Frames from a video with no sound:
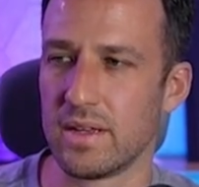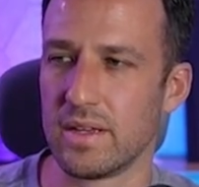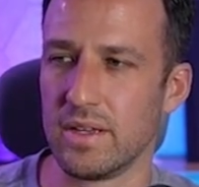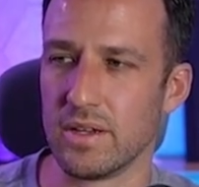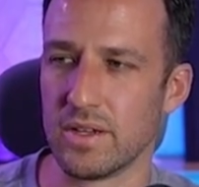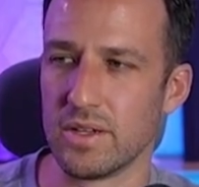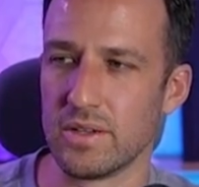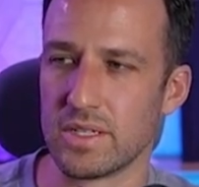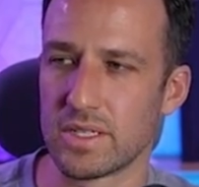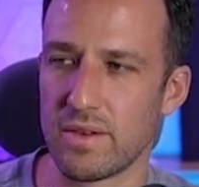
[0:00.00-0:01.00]
You can do
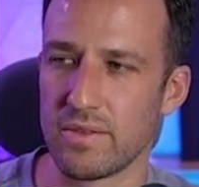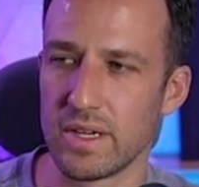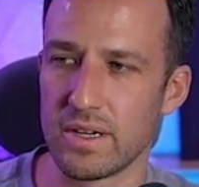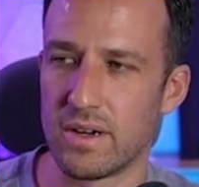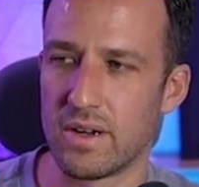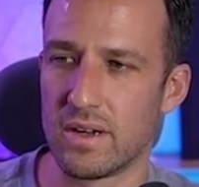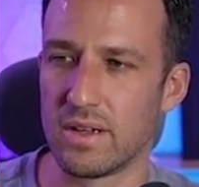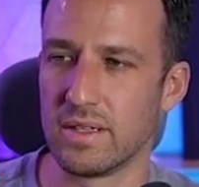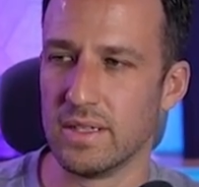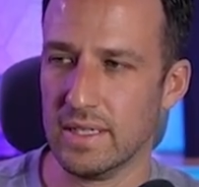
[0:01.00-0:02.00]
discovery
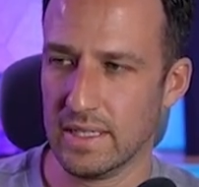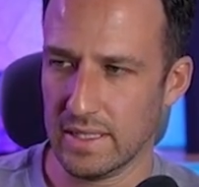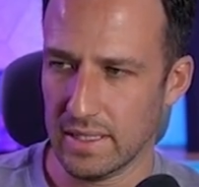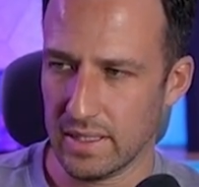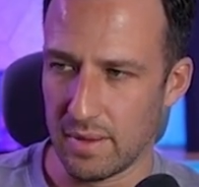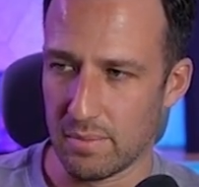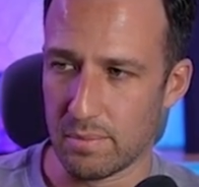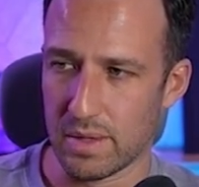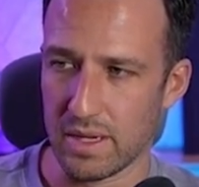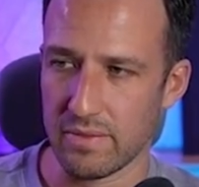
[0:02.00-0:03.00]
call.
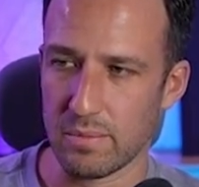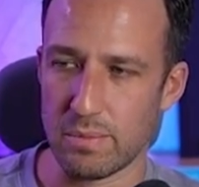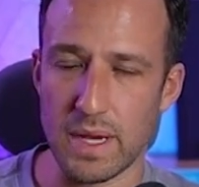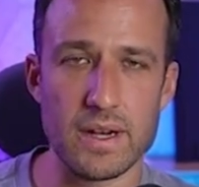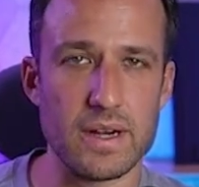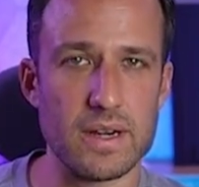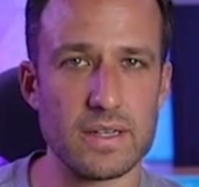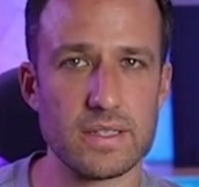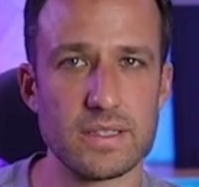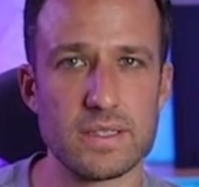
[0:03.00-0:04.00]
But even
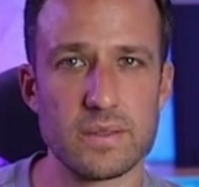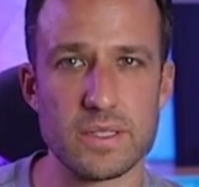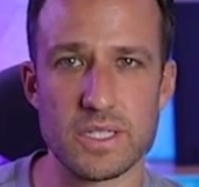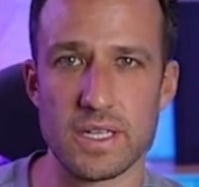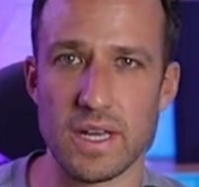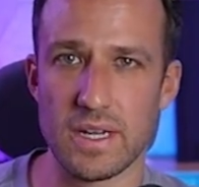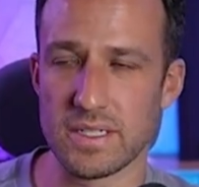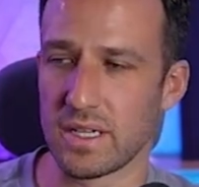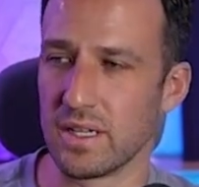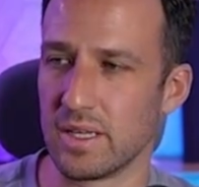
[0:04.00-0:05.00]
better, which again is
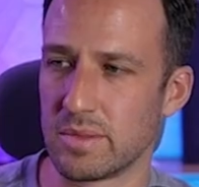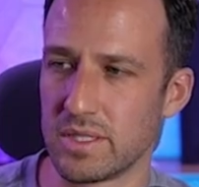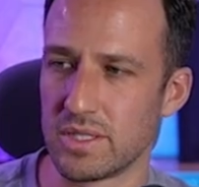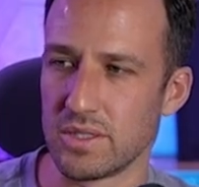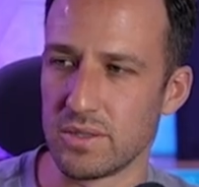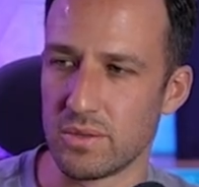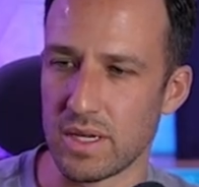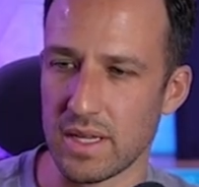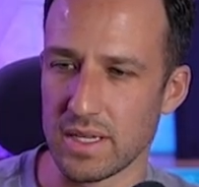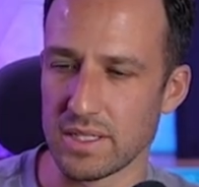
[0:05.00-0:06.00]
a glimpse into what
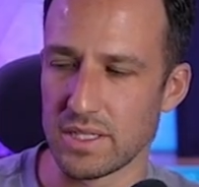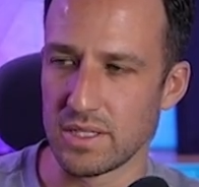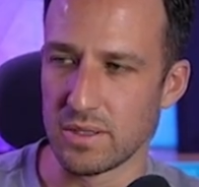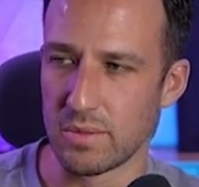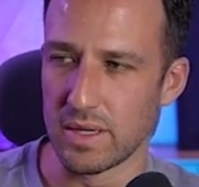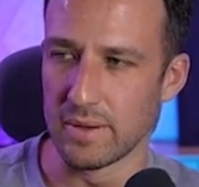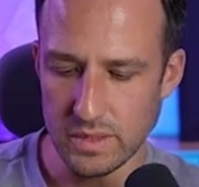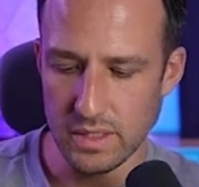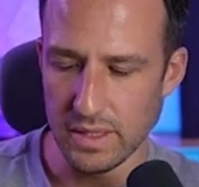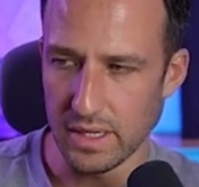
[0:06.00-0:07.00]
I like to do, but
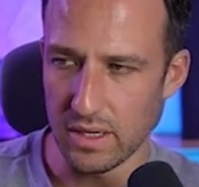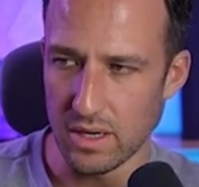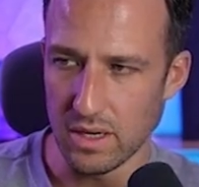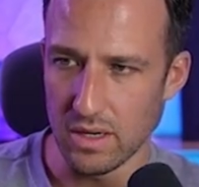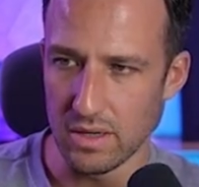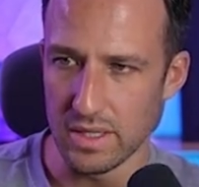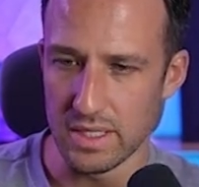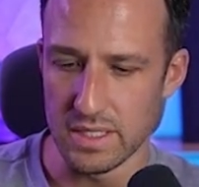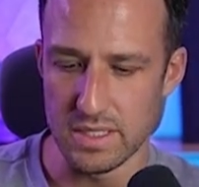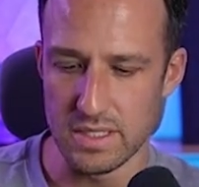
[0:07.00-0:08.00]
there are
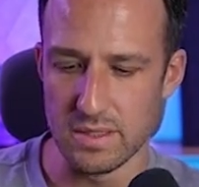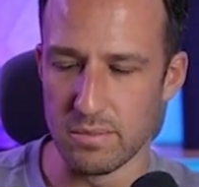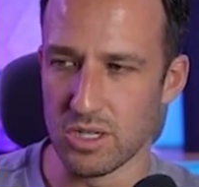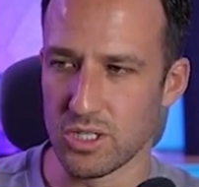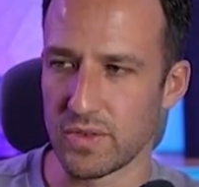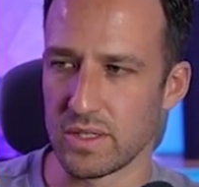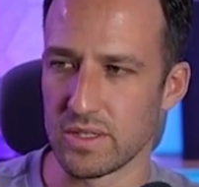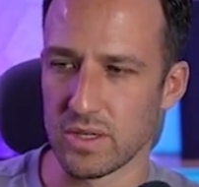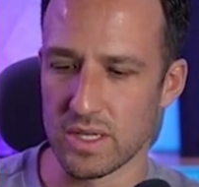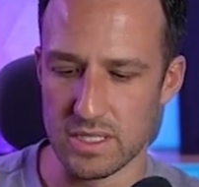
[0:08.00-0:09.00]
these merge fields
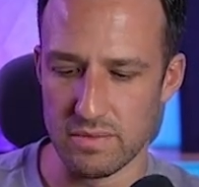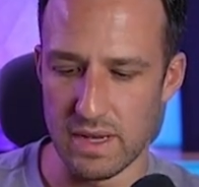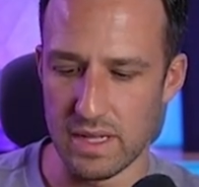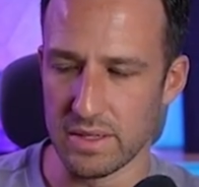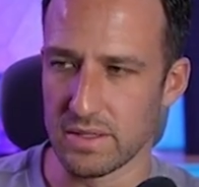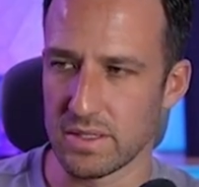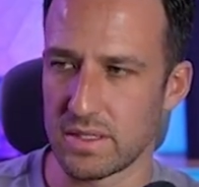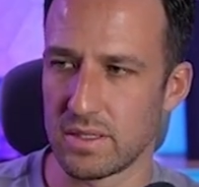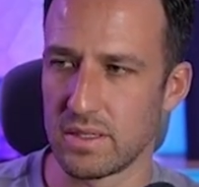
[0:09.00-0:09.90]
or custom values.